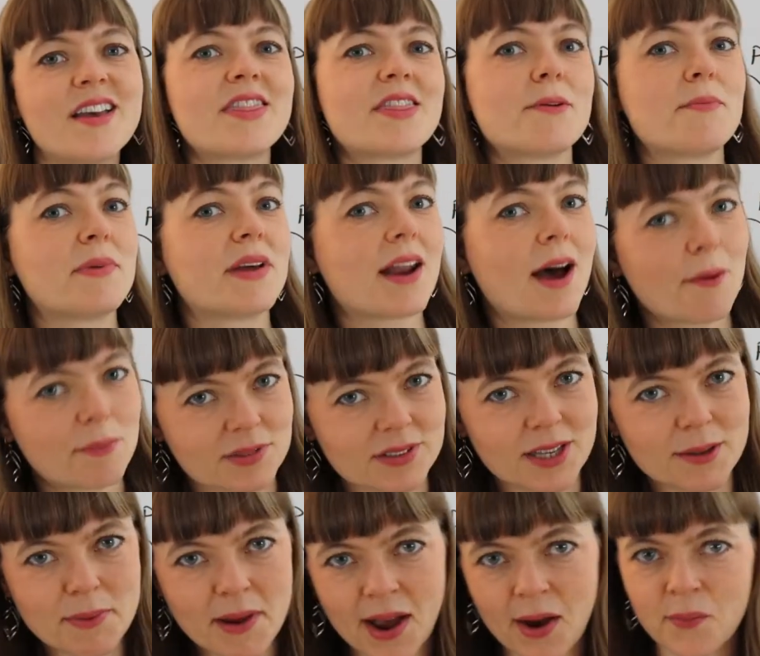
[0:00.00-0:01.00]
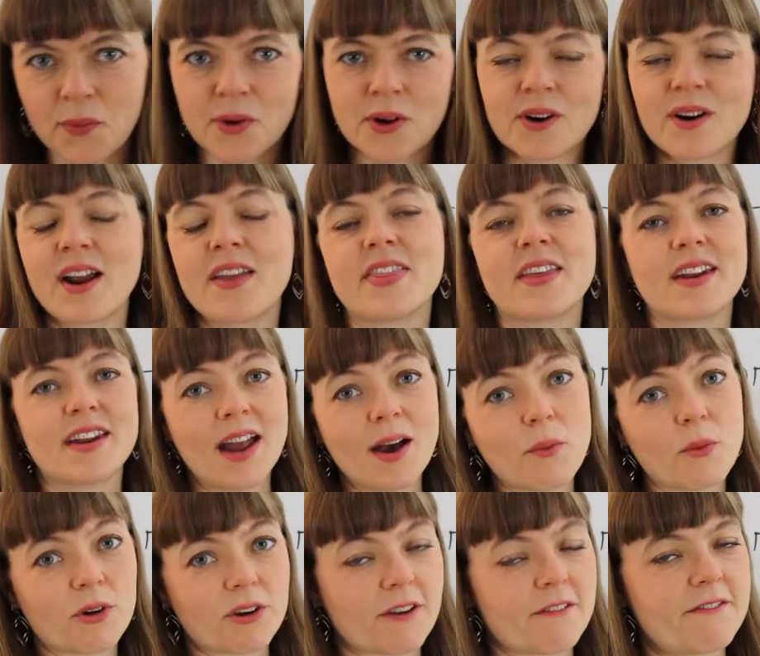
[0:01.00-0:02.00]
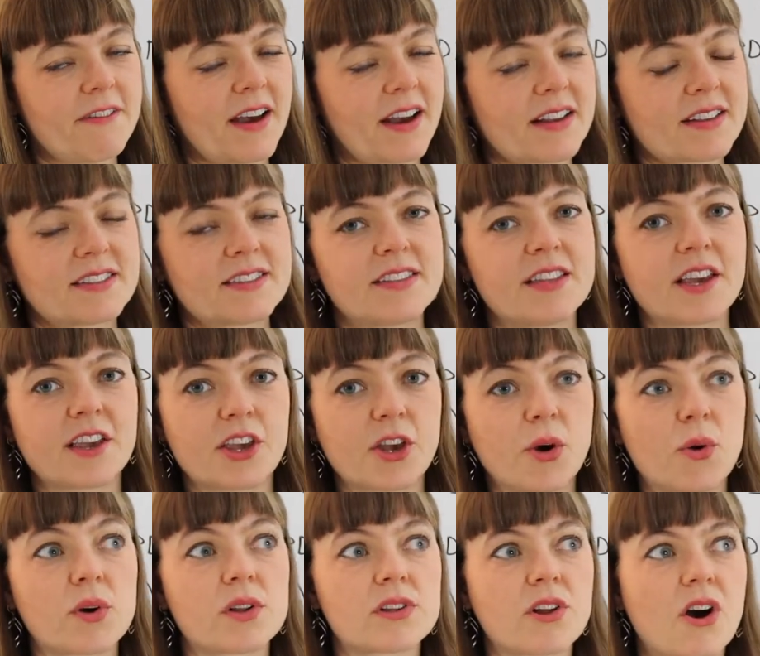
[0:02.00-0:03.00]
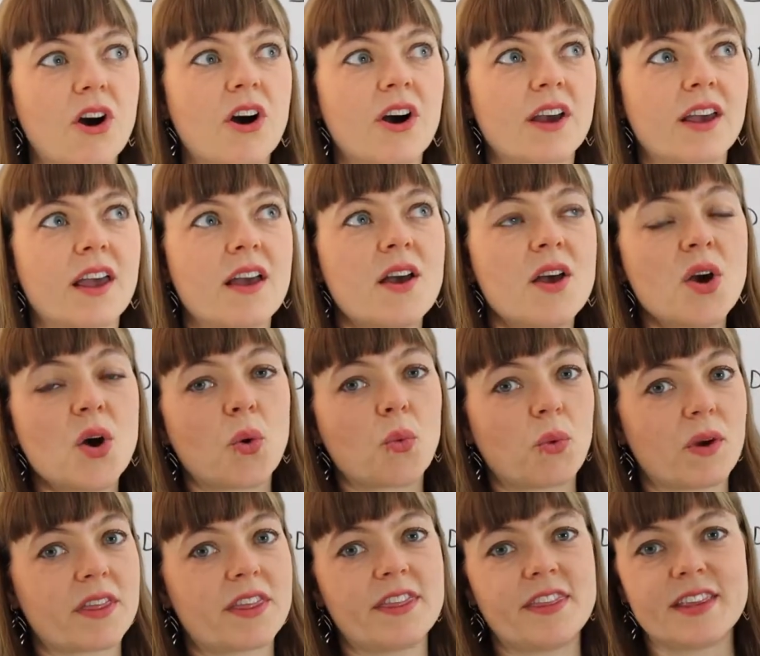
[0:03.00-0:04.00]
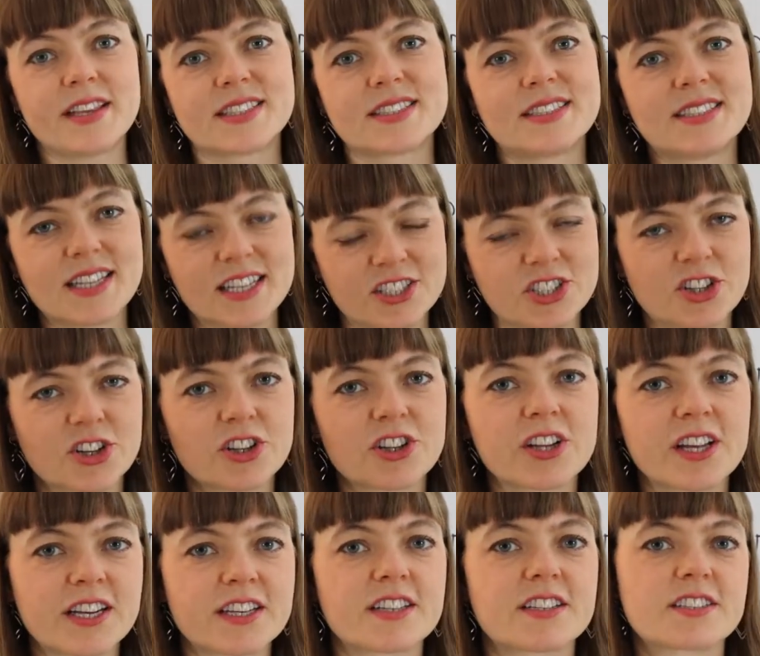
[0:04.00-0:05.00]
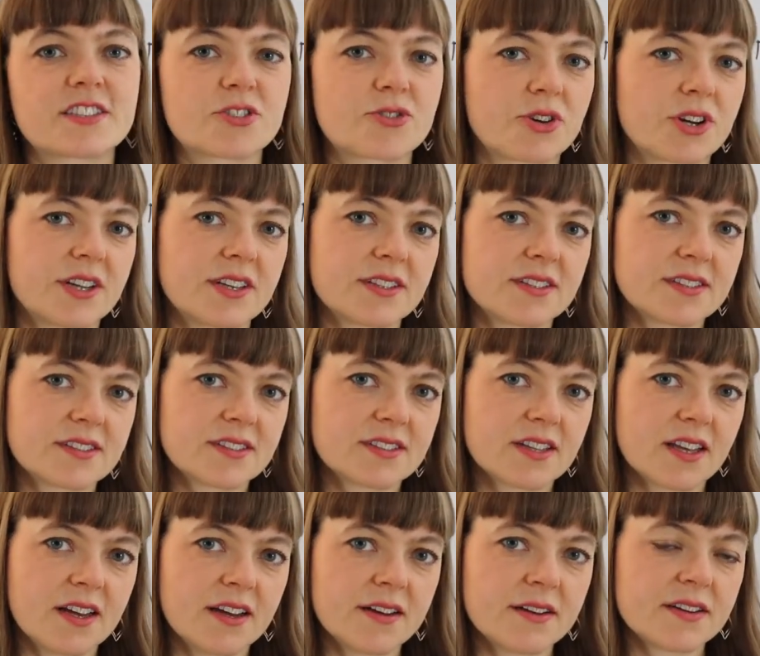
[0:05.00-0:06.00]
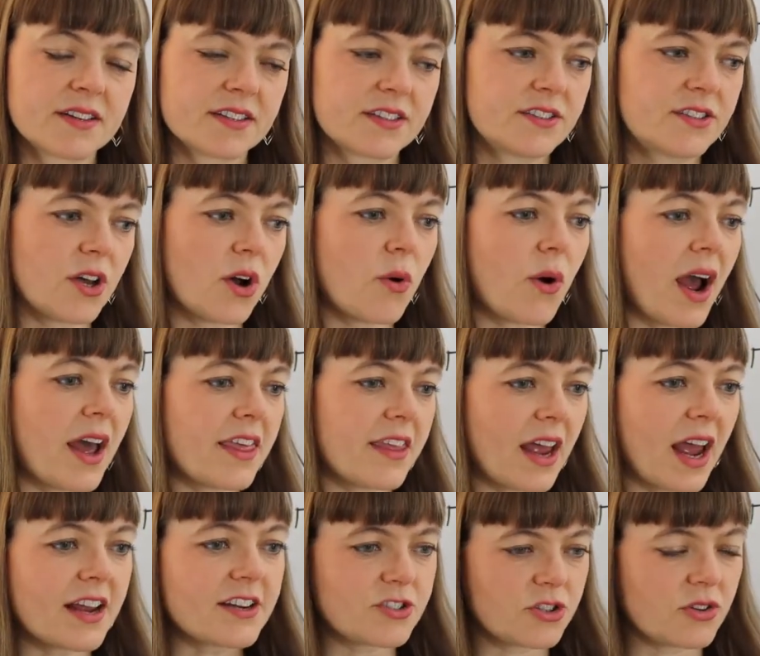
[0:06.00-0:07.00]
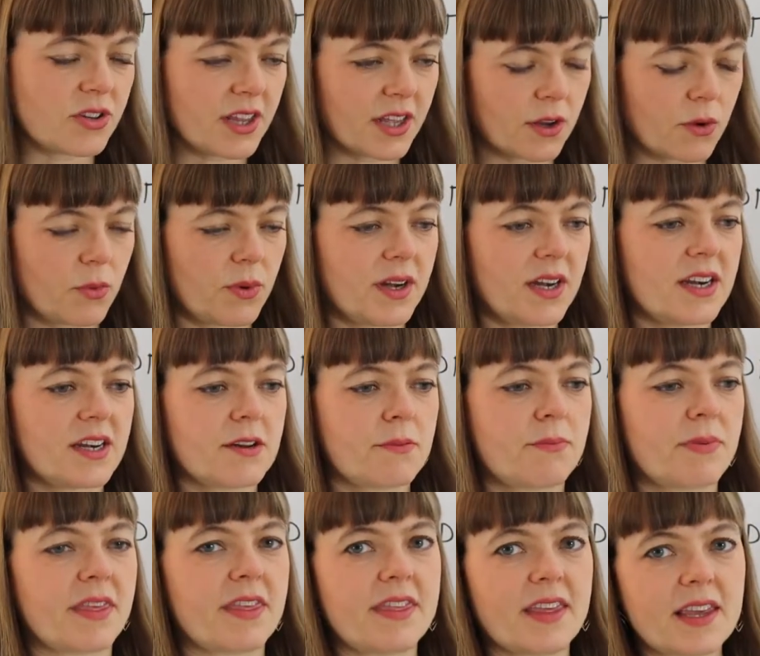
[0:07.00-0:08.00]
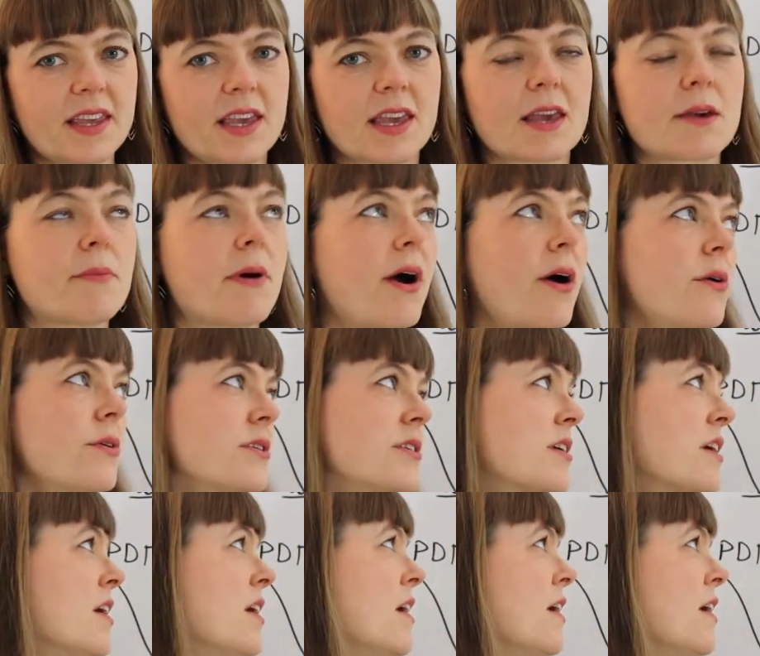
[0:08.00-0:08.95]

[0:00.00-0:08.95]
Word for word: the monopoly power and the network effects that go along with these digital industries. So I, I do think we need to be thinking about